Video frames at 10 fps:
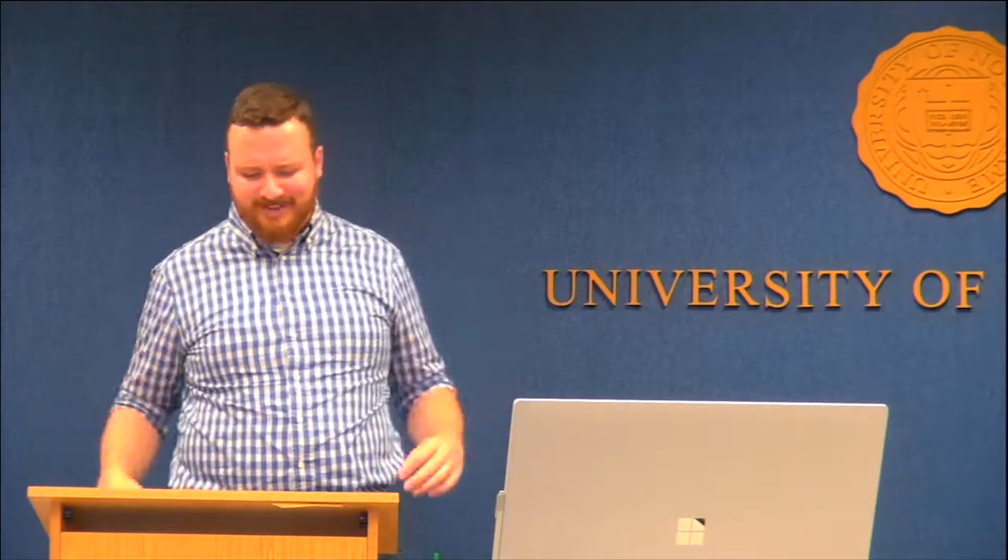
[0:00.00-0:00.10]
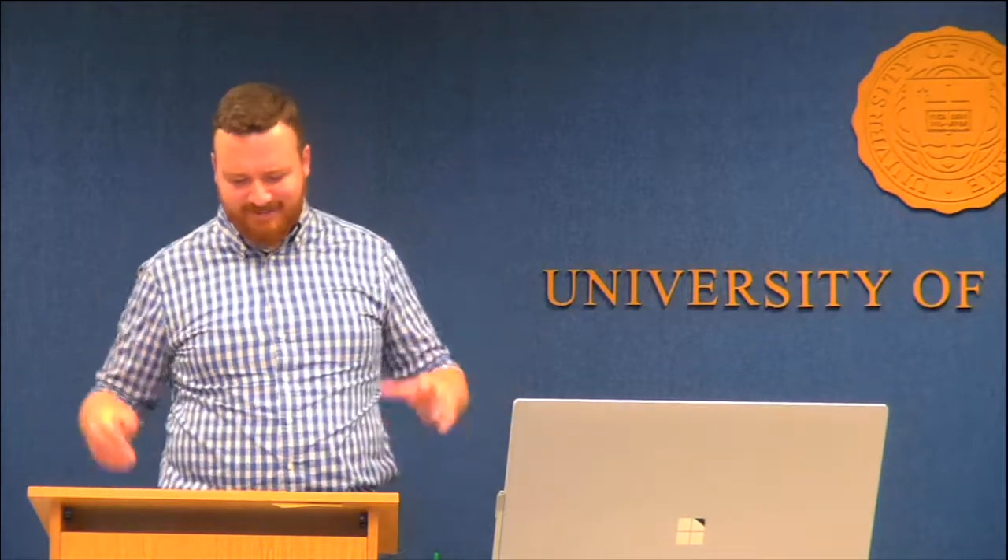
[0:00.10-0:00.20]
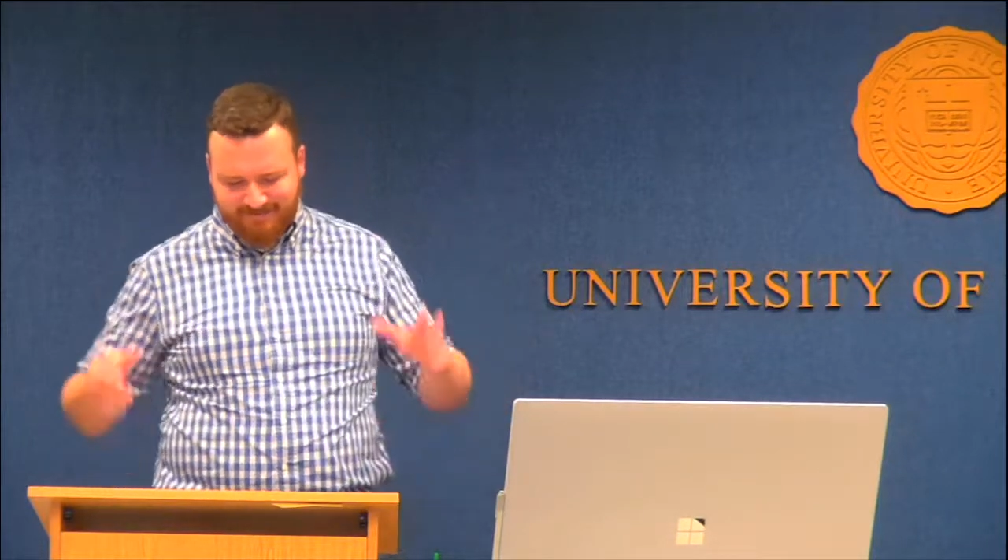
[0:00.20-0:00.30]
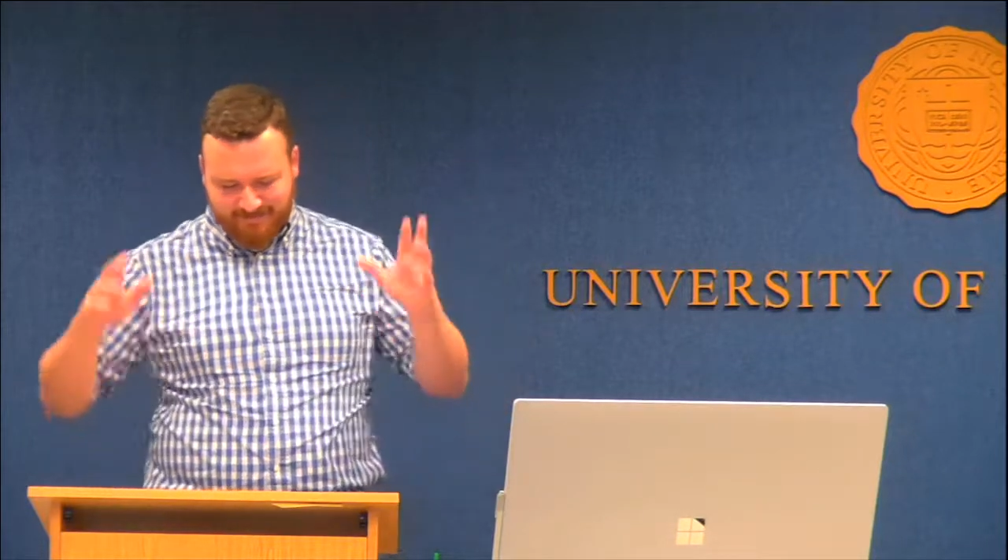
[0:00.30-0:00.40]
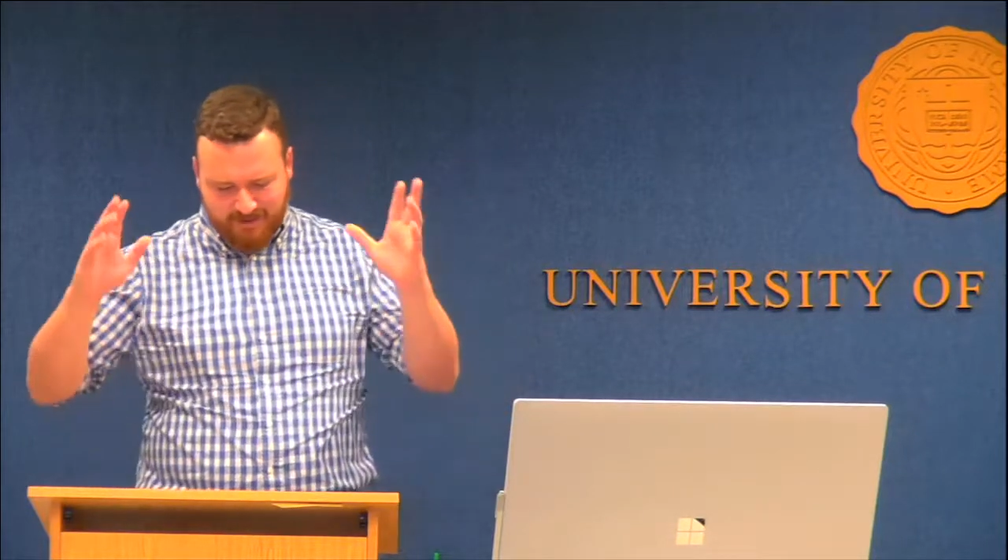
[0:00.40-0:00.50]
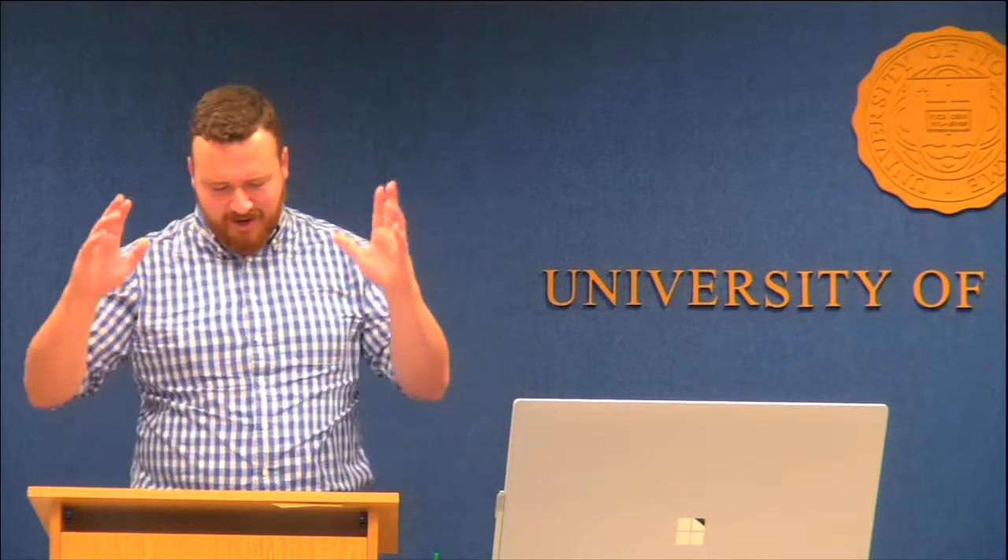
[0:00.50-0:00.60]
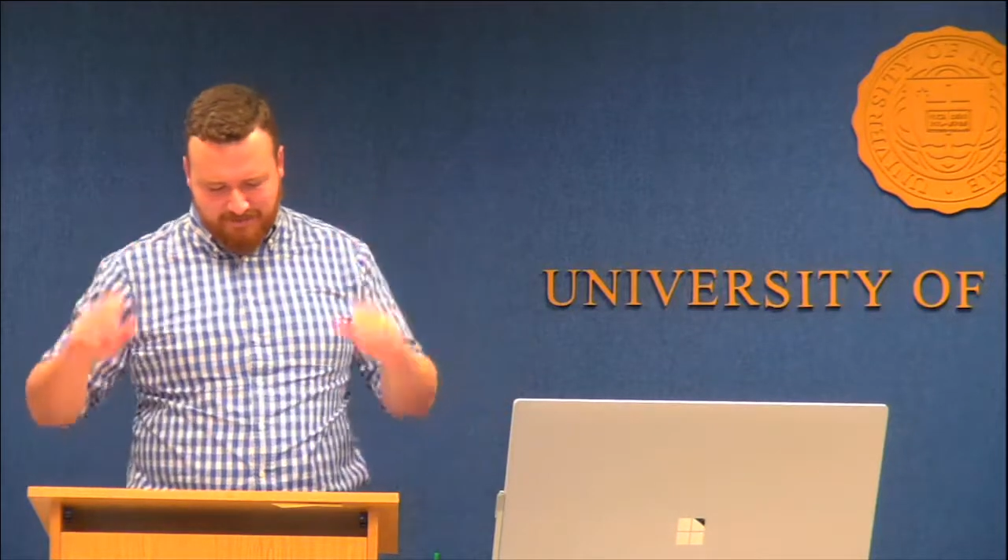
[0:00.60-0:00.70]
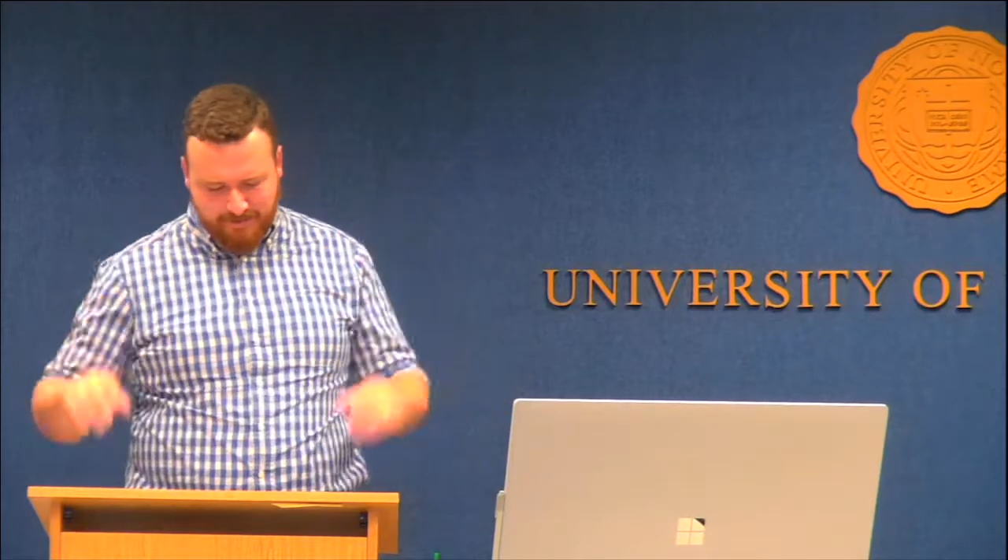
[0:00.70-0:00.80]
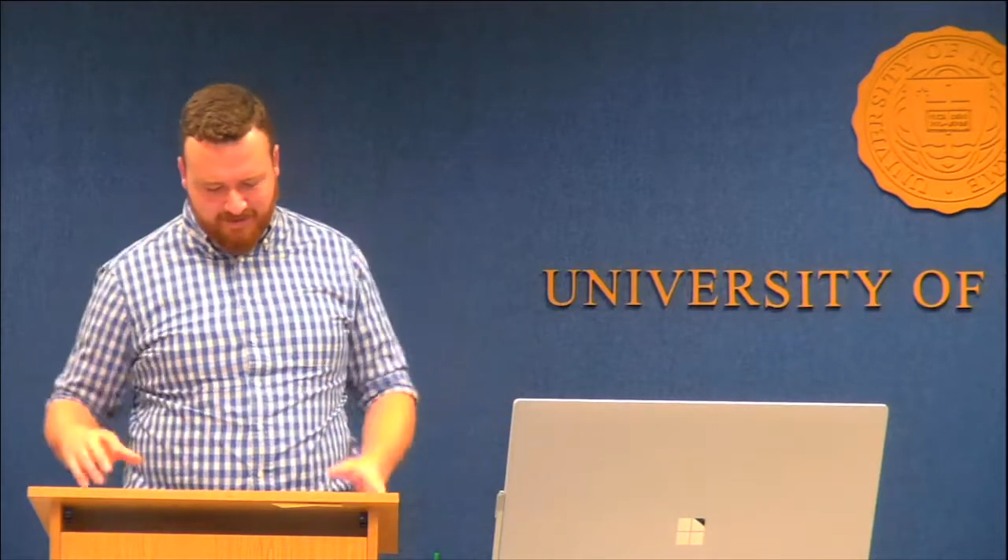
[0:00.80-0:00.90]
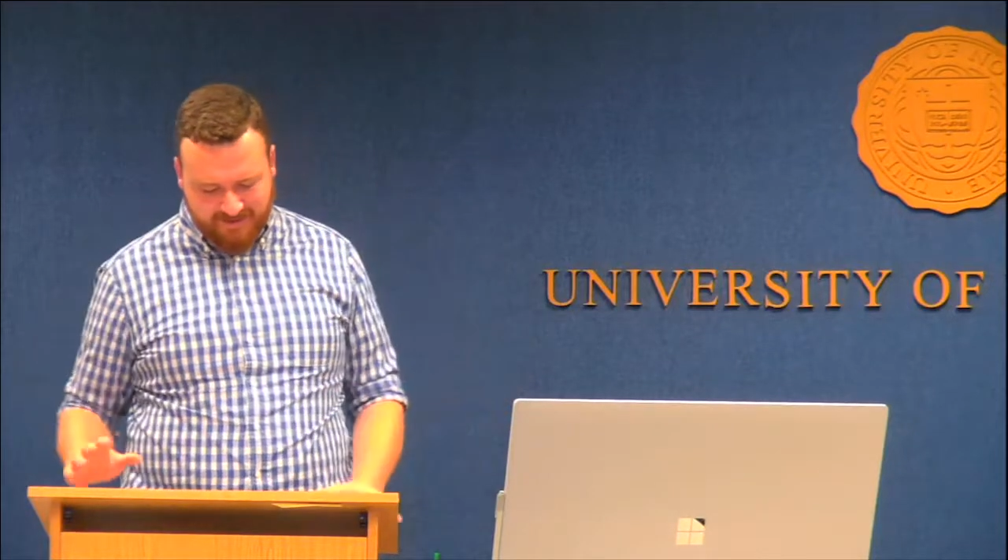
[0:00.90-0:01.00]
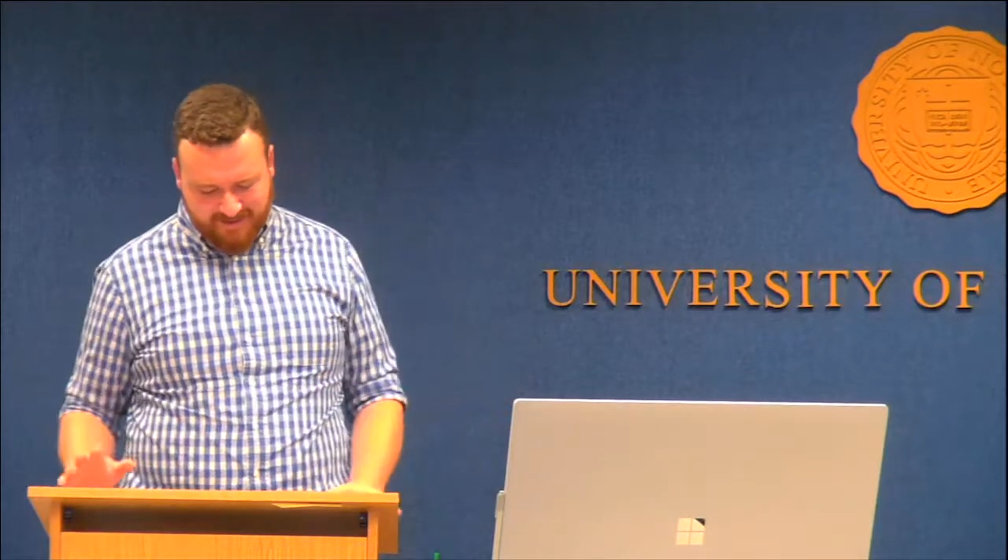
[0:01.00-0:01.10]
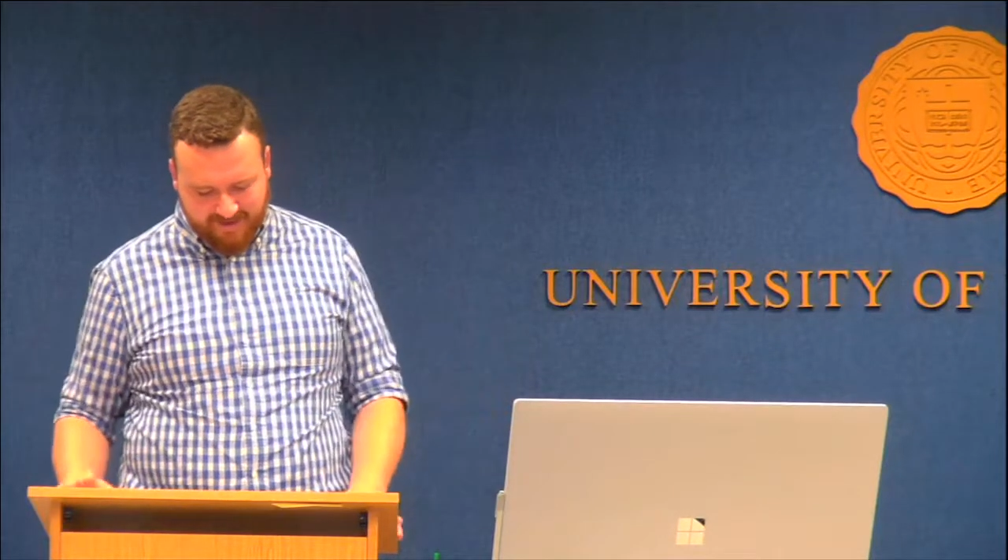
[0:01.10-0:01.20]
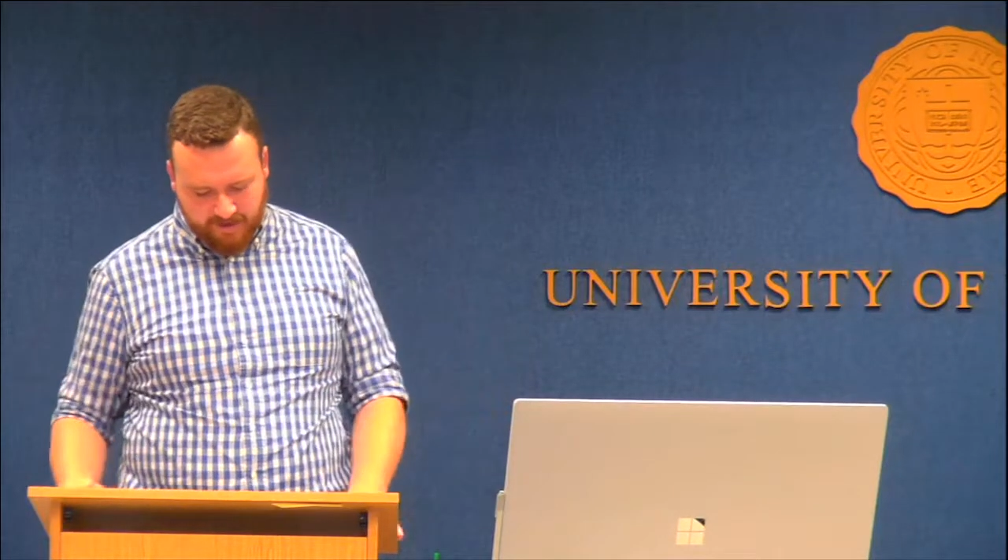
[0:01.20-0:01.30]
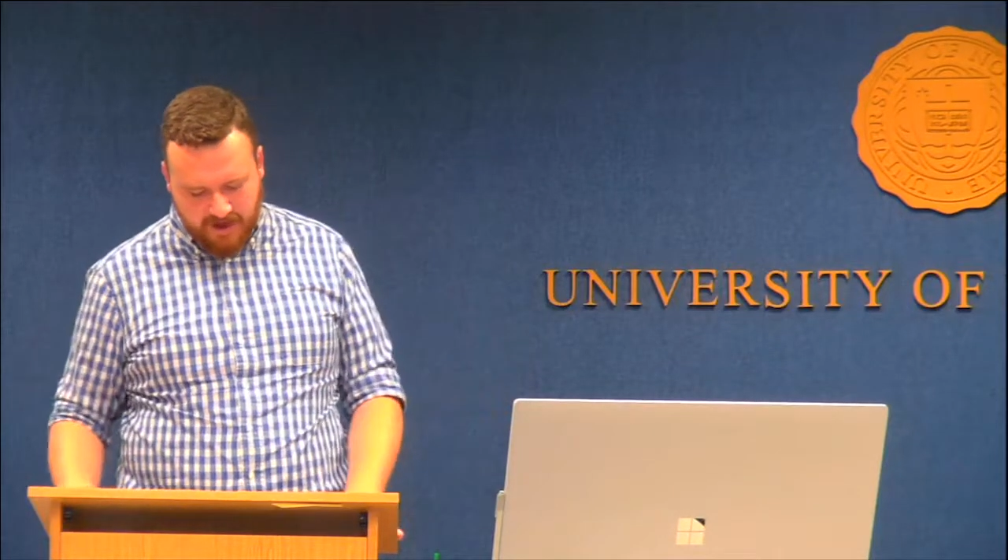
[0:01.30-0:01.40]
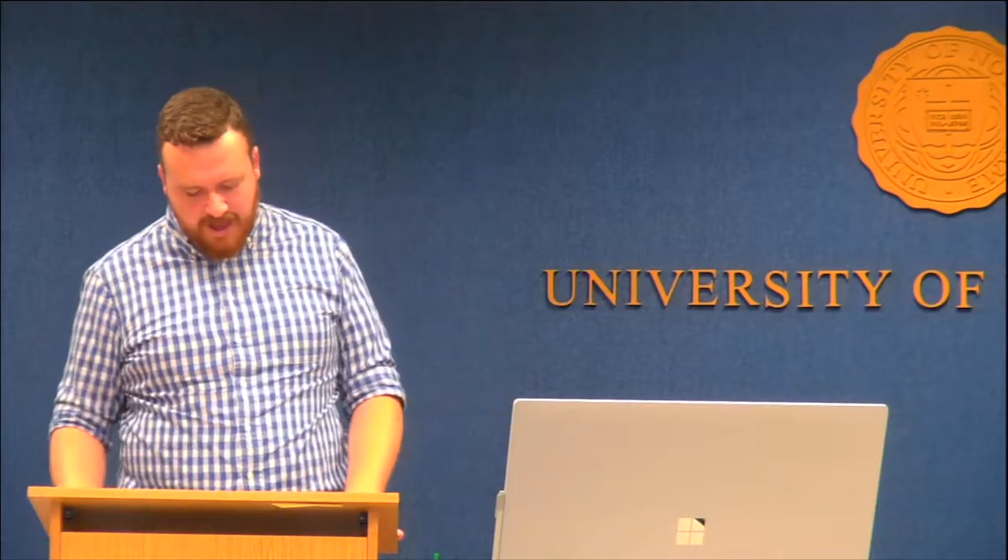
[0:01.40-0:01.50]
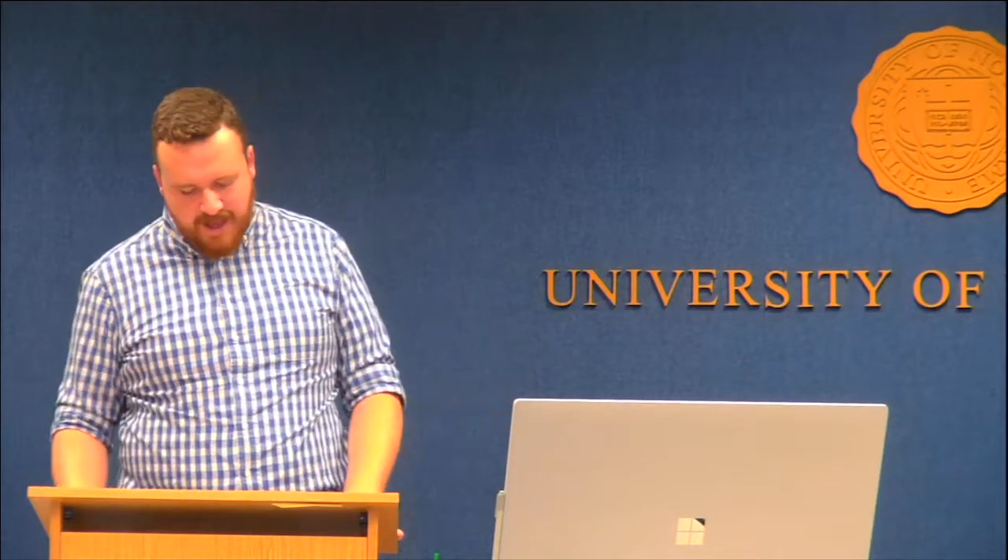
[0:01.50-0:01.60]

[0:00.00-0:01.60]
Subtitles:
and for any person, etc.